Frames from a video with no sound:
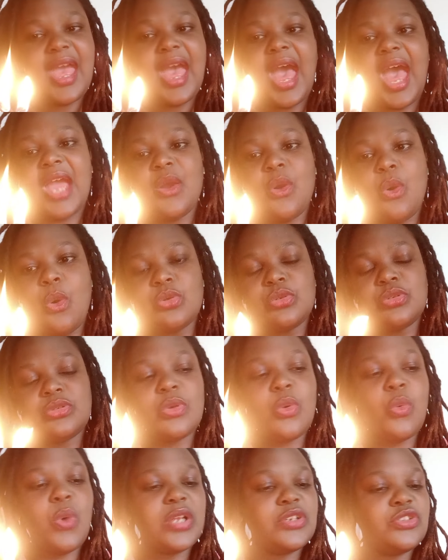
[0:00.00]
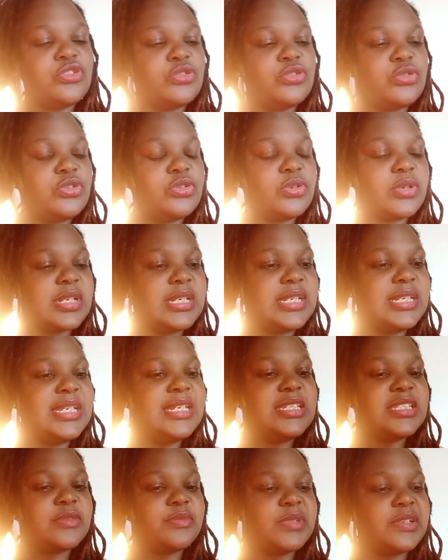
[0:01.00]
I also want you to
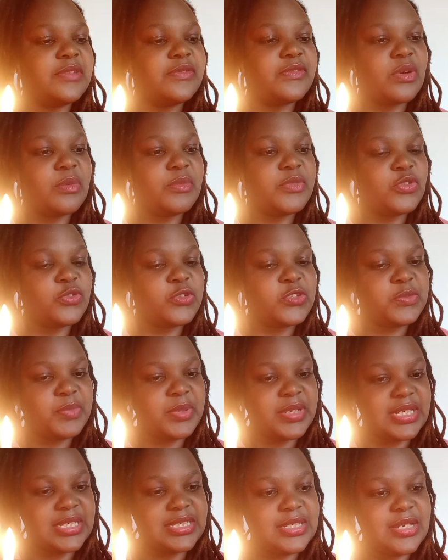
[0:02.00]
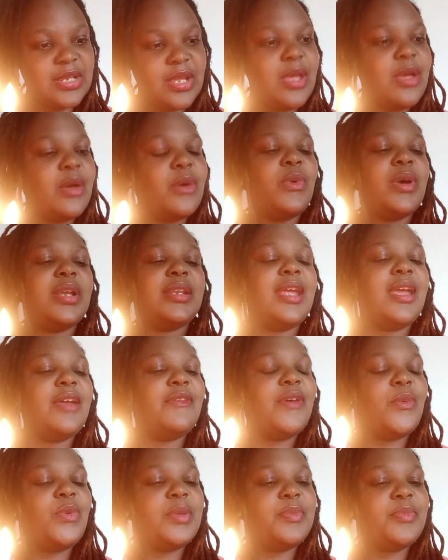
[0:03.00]
release me from your spirit.
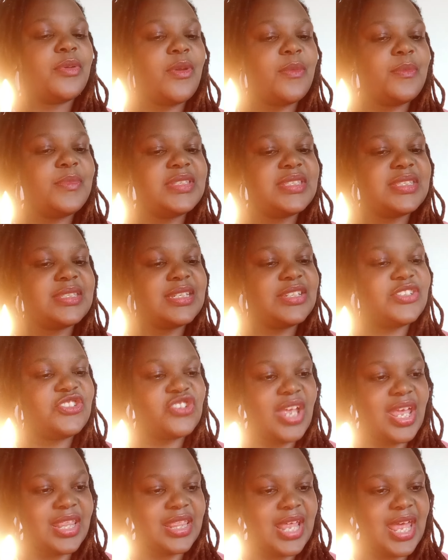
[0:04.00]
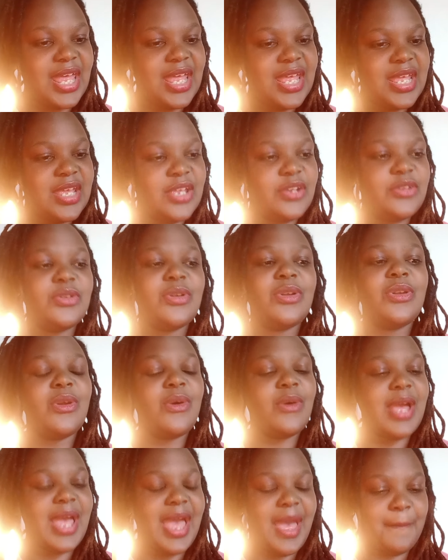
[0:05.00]
Whatever we promise each other no
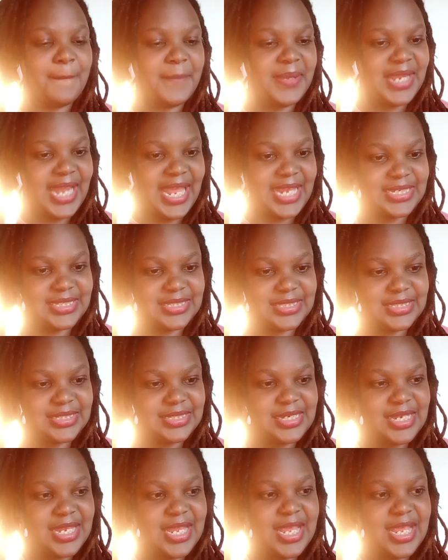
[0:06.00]
longer applies.